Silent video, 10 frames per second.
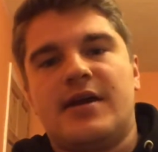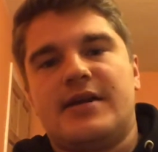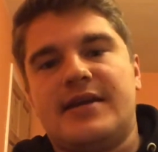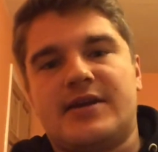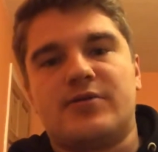
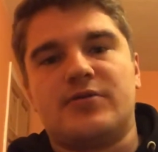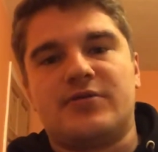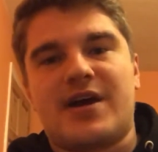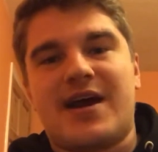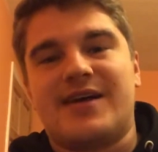
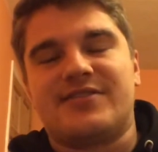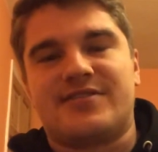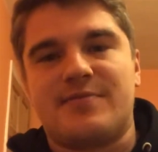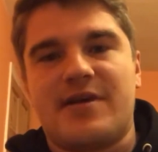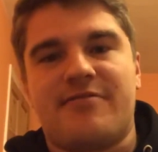Nichols and
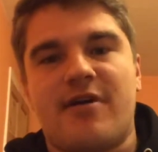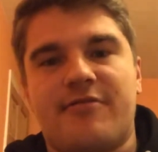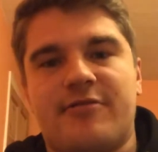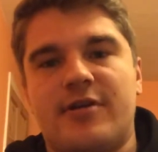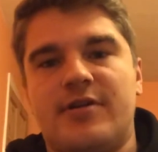Smith up
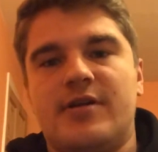front.